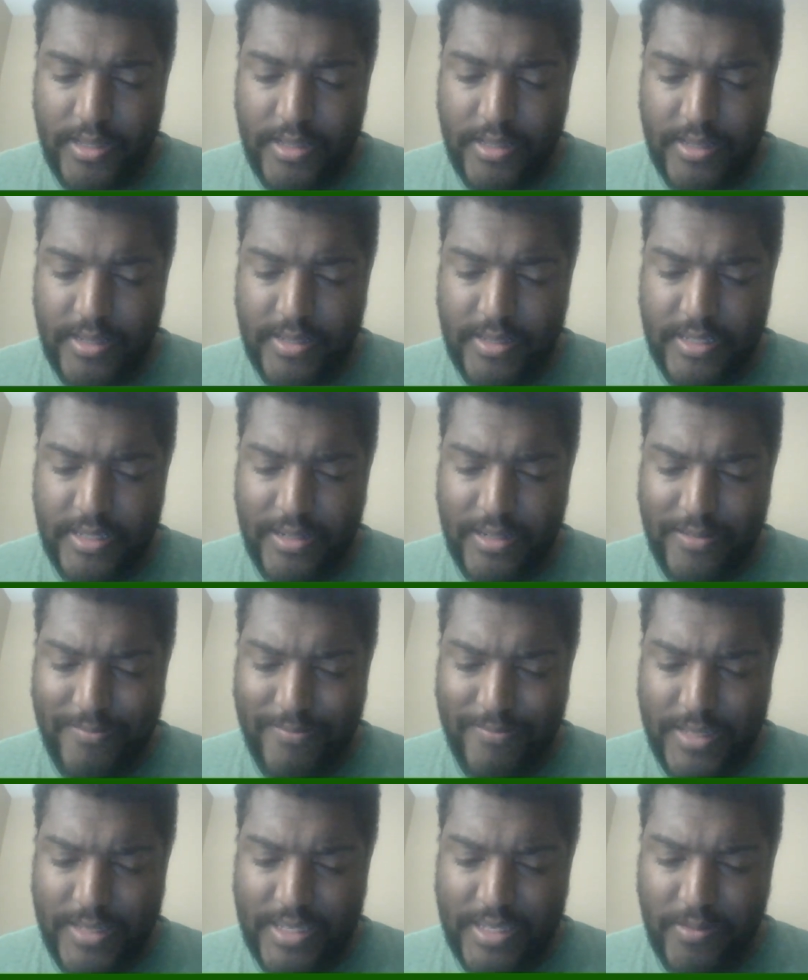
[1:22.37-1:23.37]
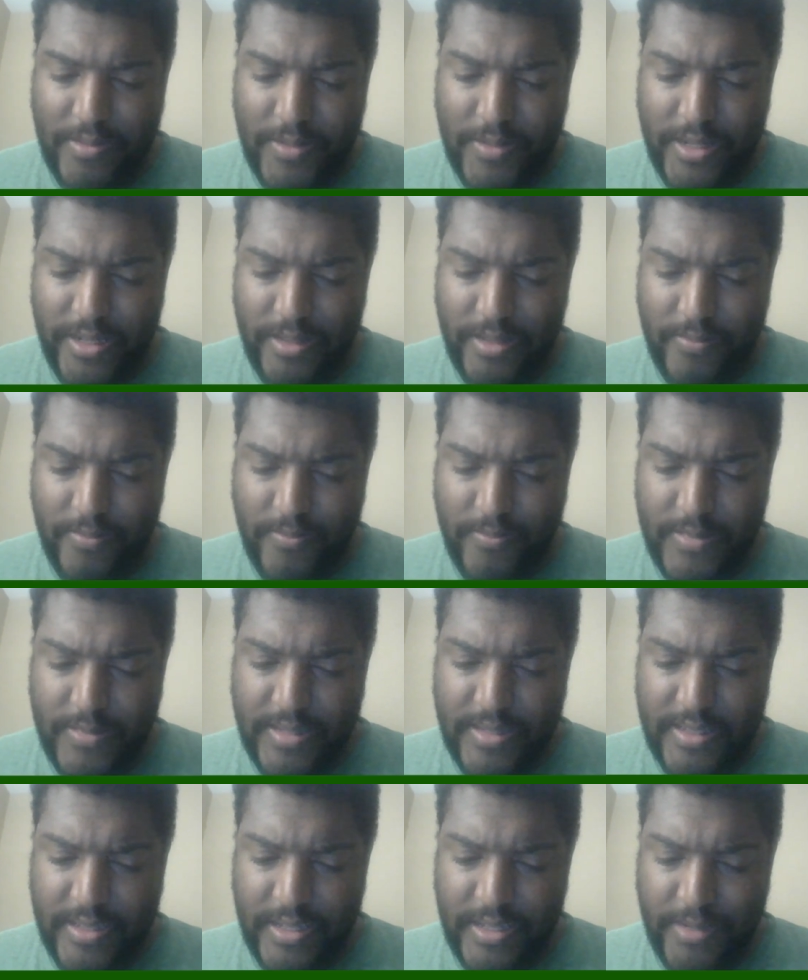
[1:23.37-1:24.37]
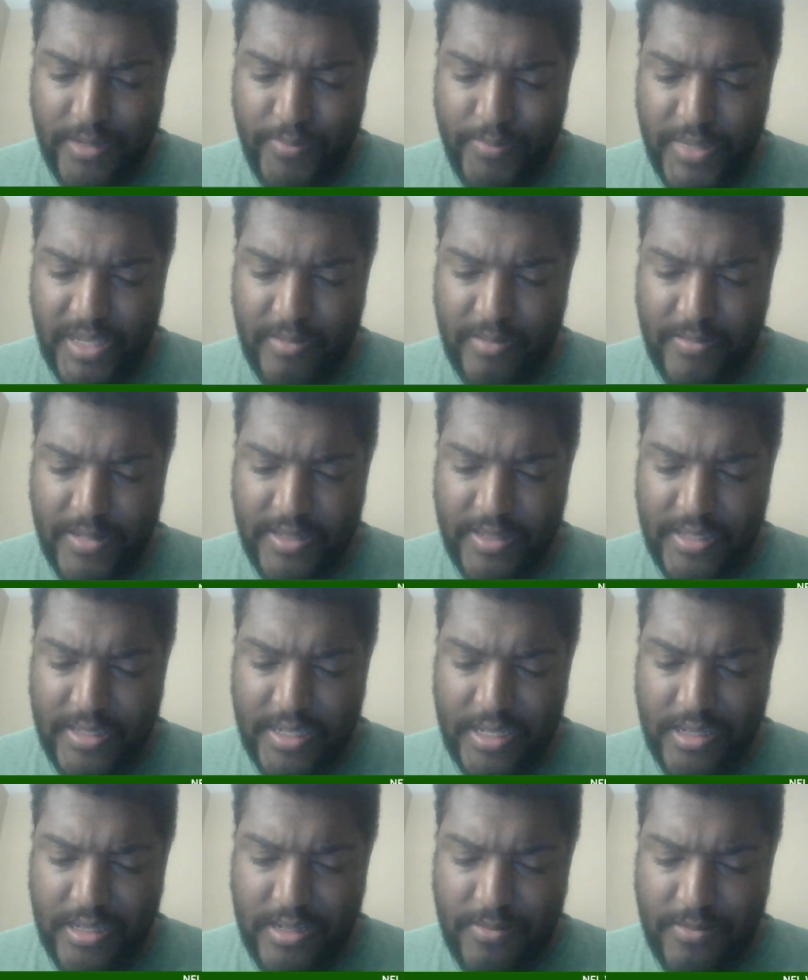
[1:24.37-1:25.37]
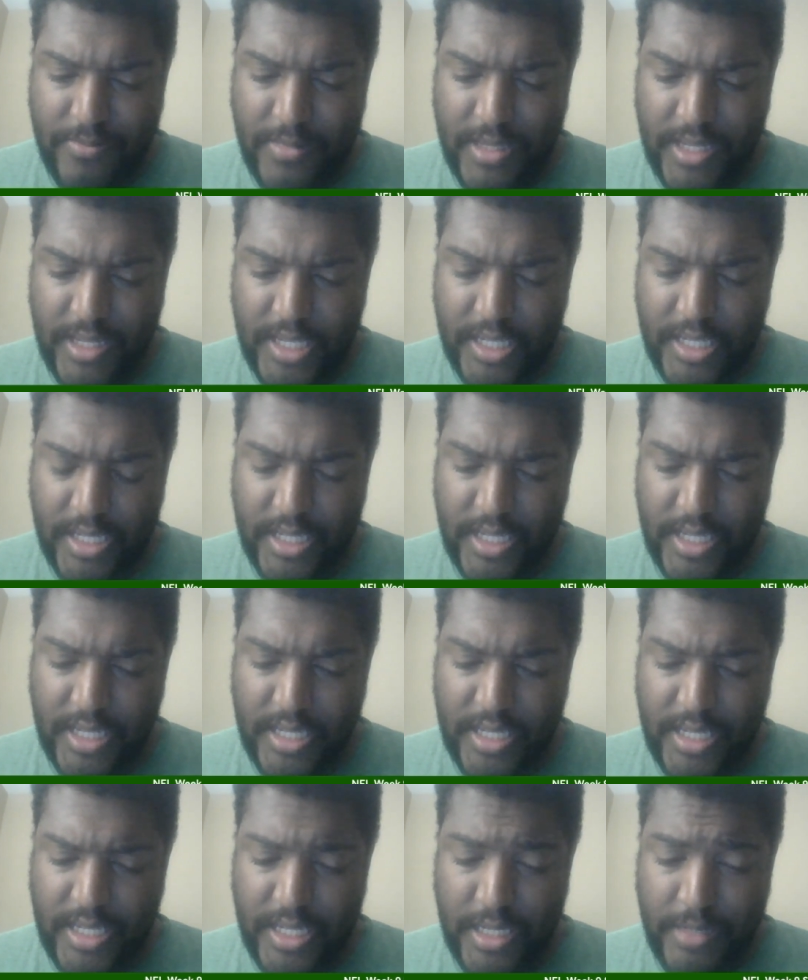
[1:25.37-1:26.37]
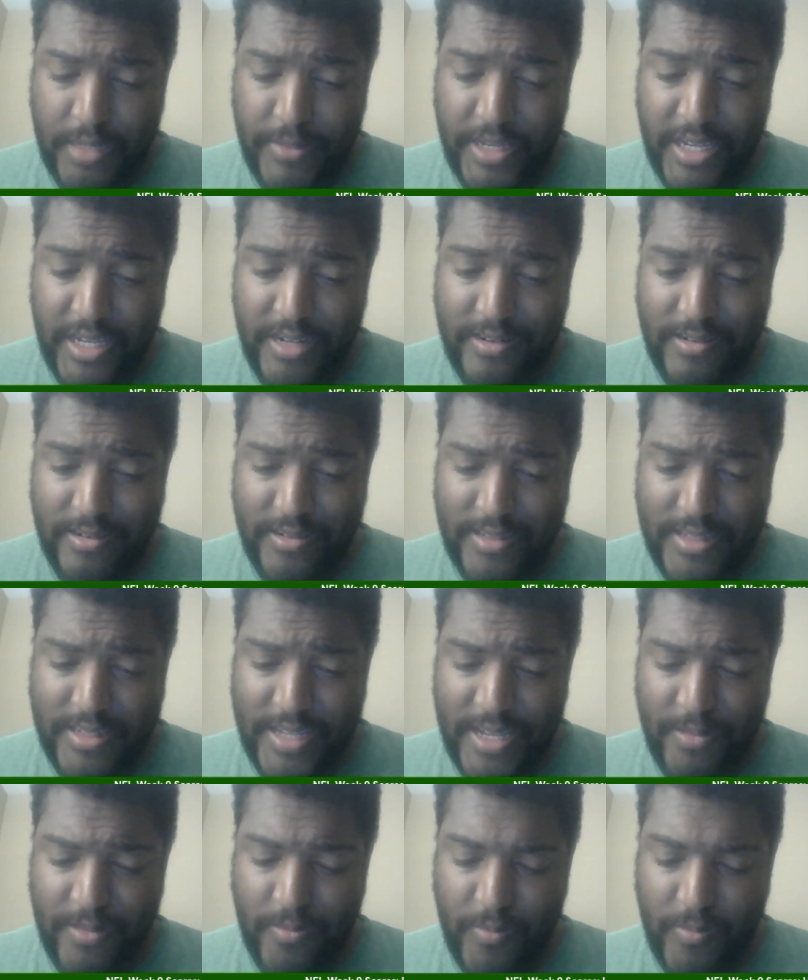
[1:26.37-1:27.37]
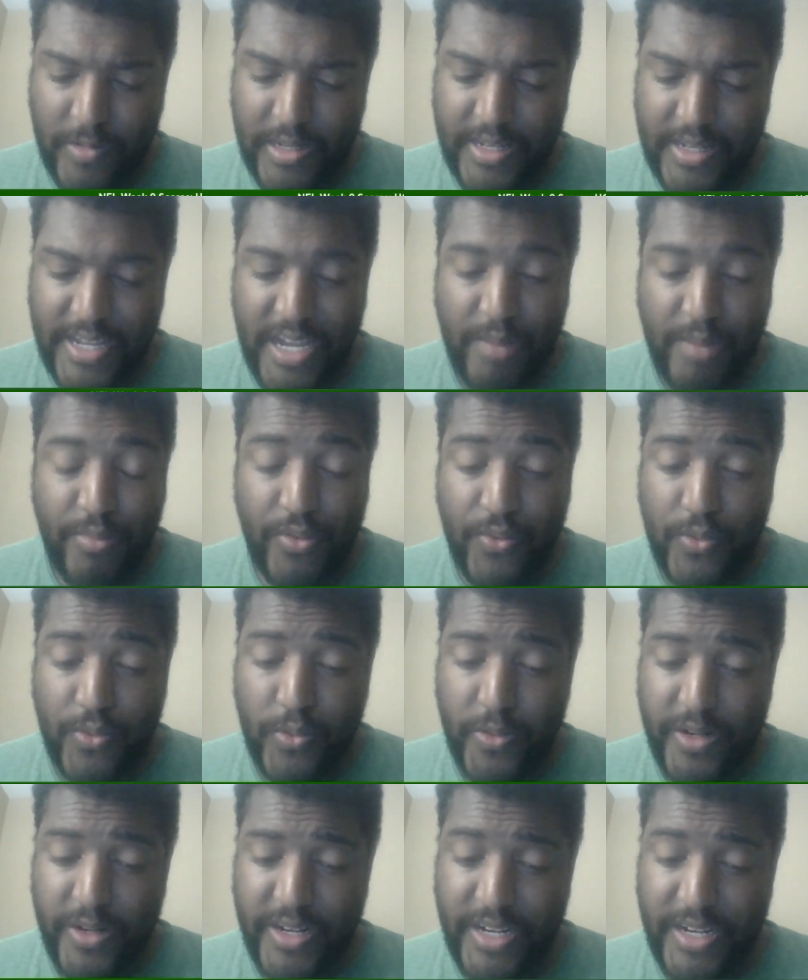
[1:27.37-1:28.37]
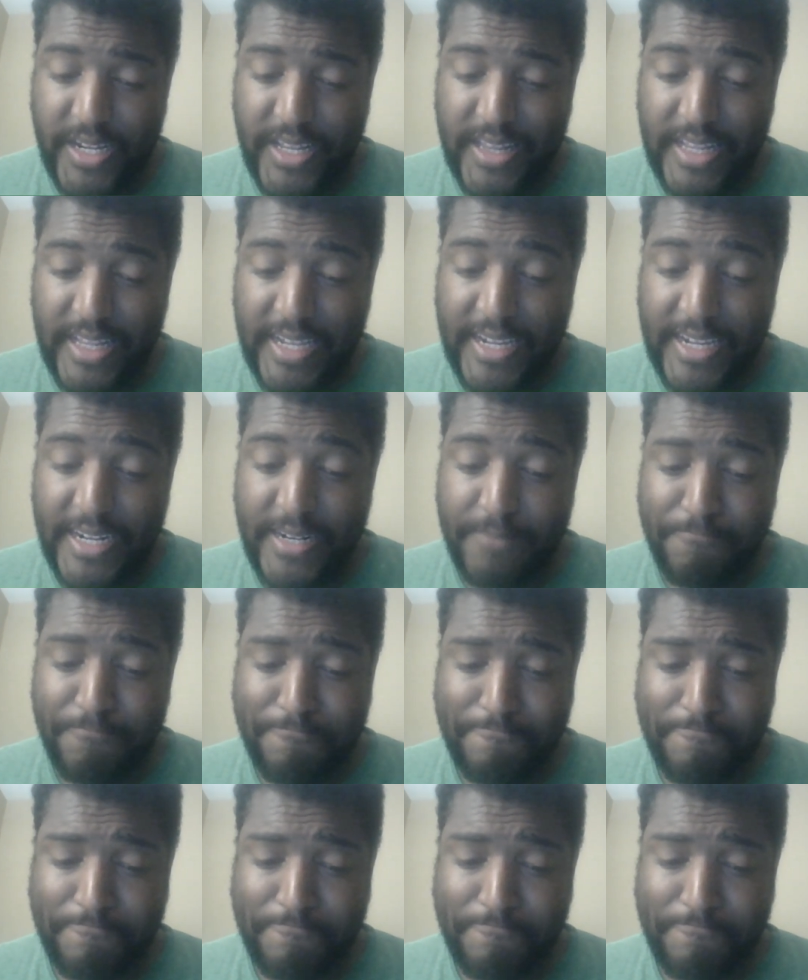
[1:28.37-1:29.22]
let's see. Let's see what the, what's the other big ones. Um, Cam Akers that went down before the deadline.